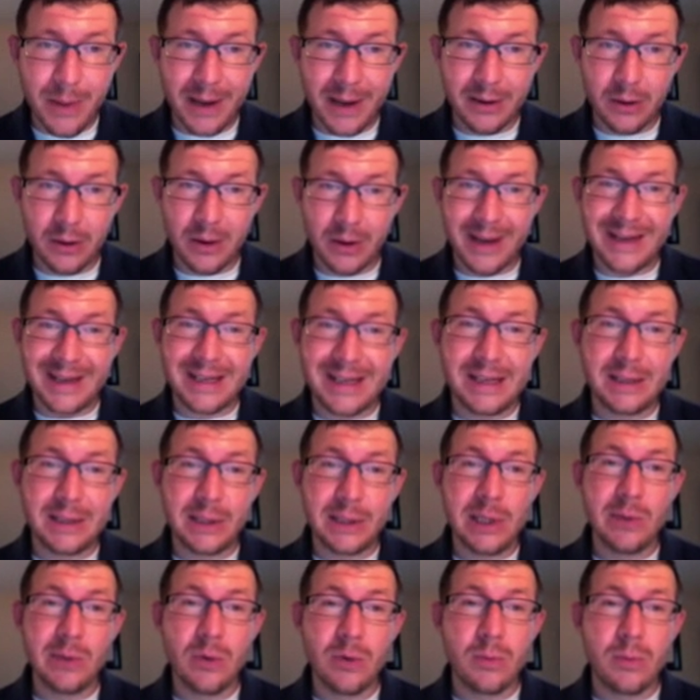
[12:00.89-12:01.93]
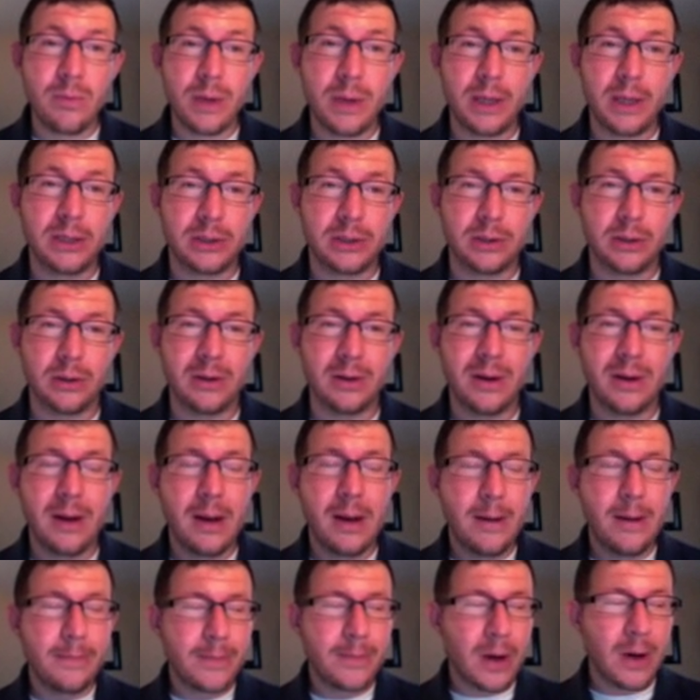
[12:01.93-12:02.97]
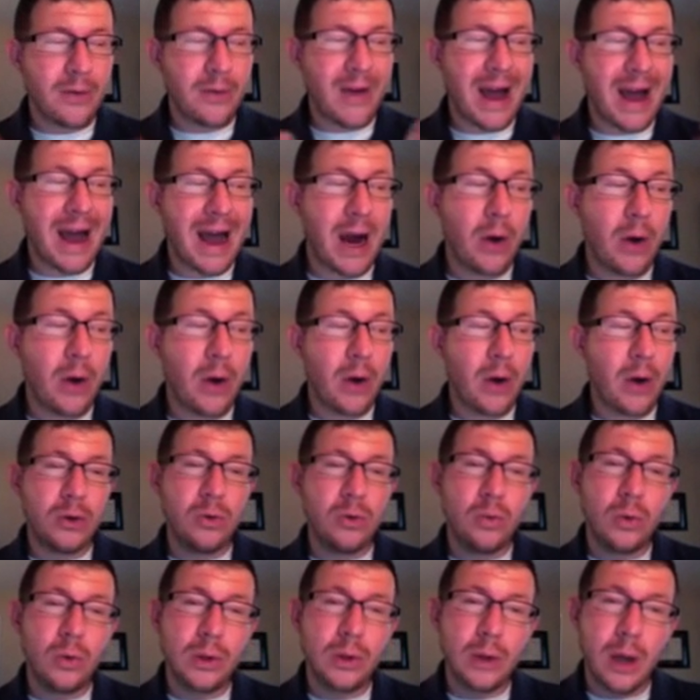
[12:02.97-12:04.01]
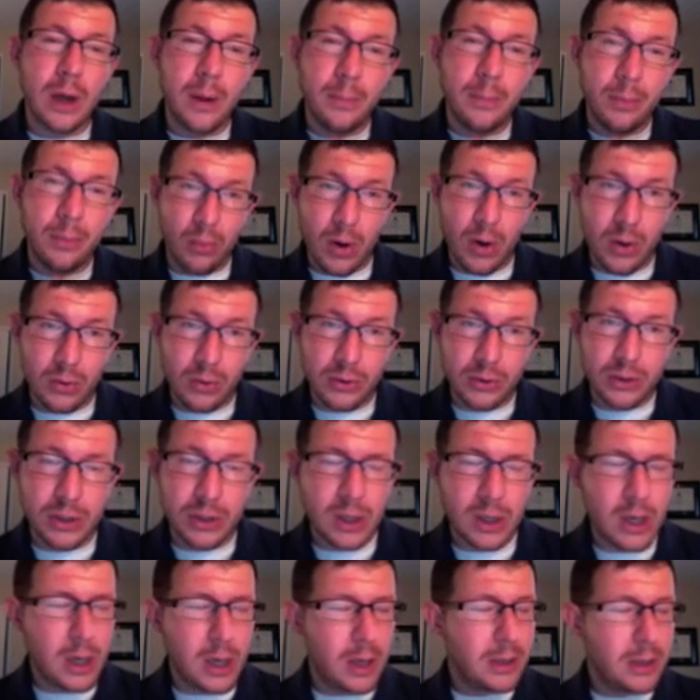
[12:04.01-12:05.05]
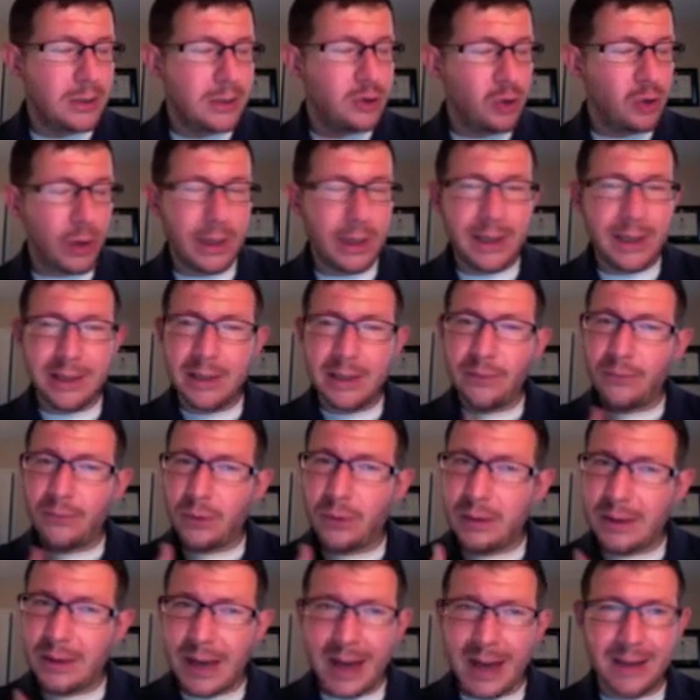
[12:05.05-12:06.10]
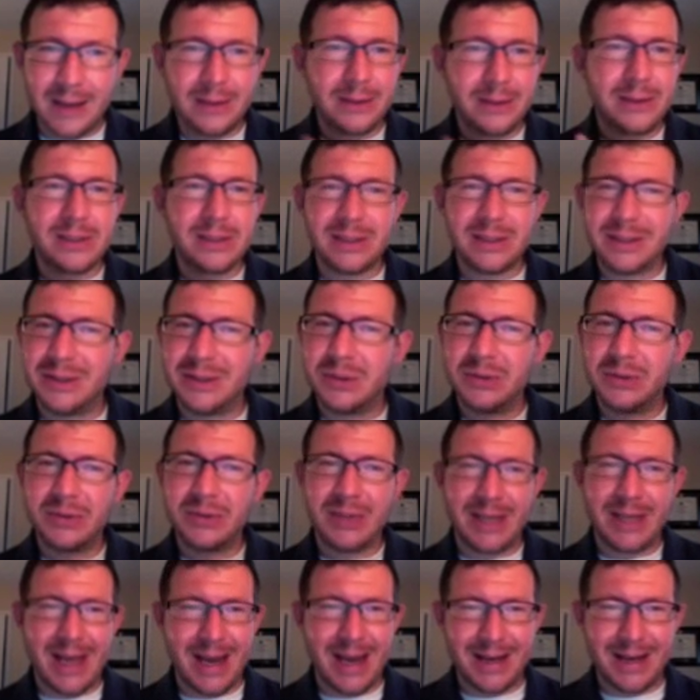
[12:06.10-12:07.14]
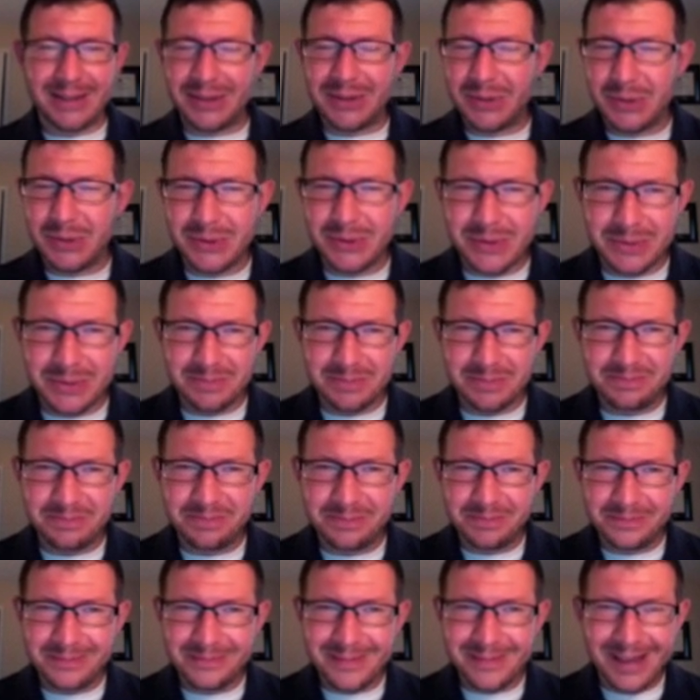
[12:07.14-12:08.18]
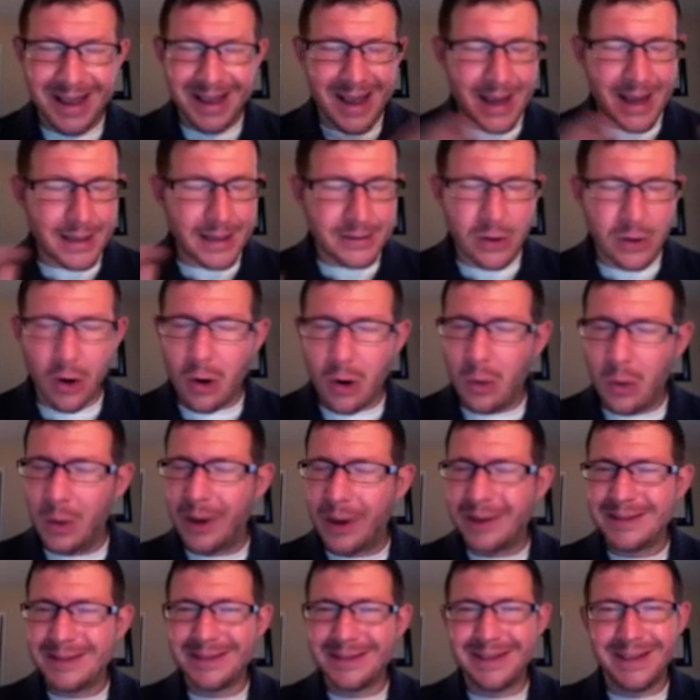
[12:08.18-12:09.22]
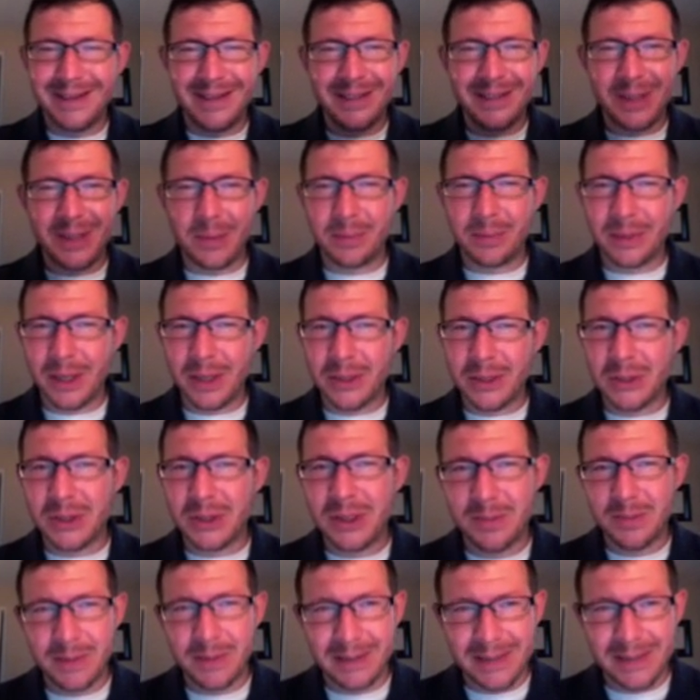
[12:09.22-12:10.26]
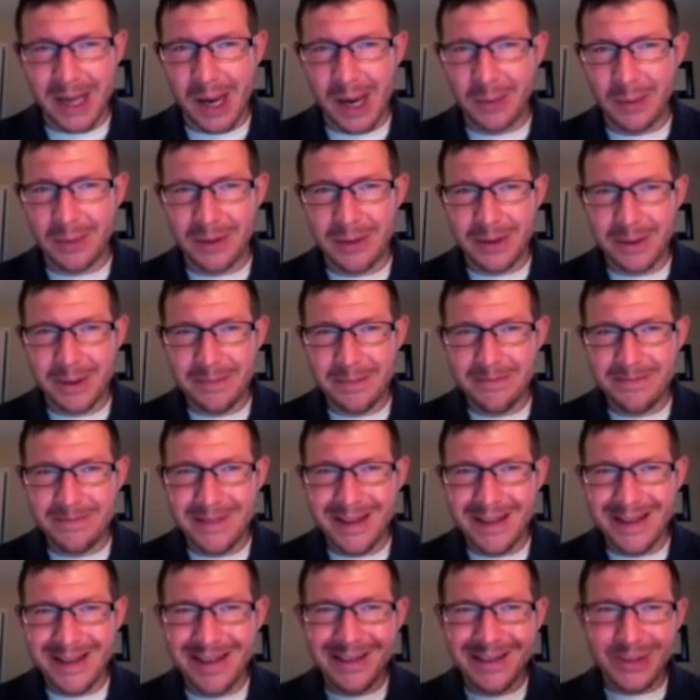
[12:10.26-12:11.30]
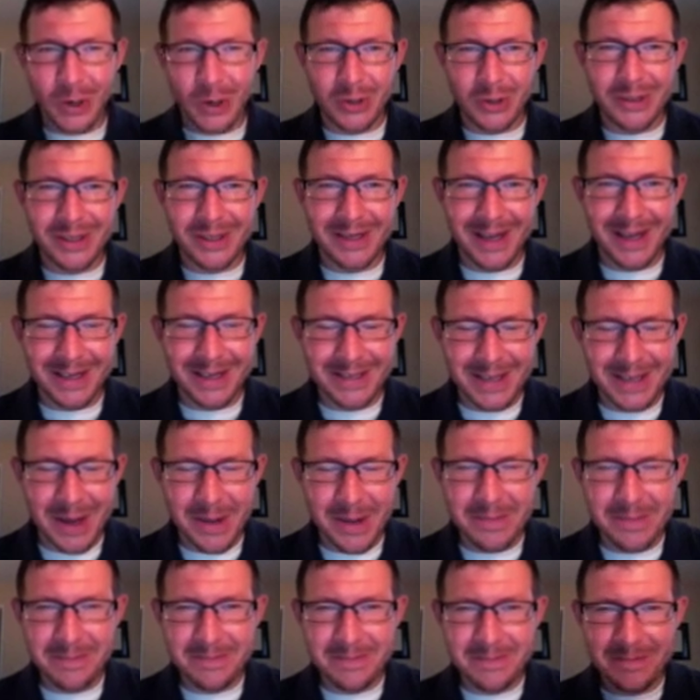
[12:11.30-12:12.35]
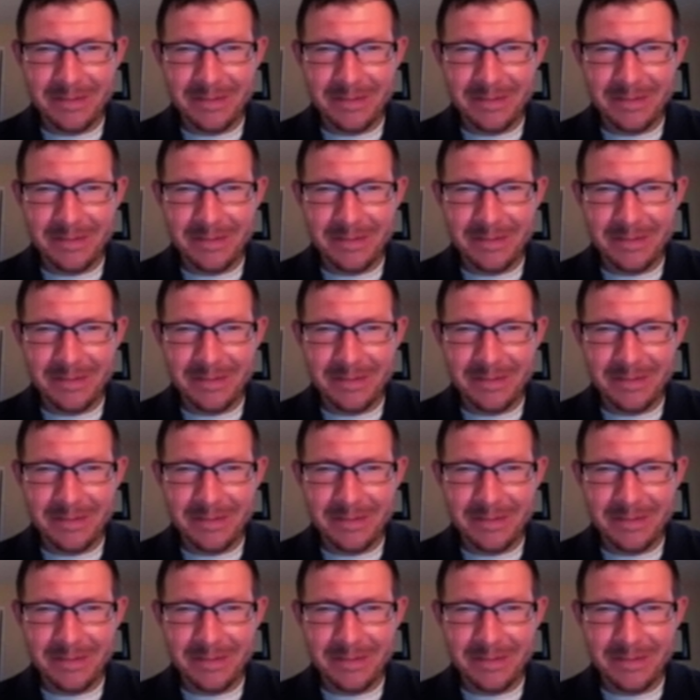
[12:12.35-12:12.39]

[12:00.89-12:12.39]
better and clearer picture of how you will approach training different knowledge, skills, and attitudes. As always, it's a pleasure to spend time with you. Talk to you next time.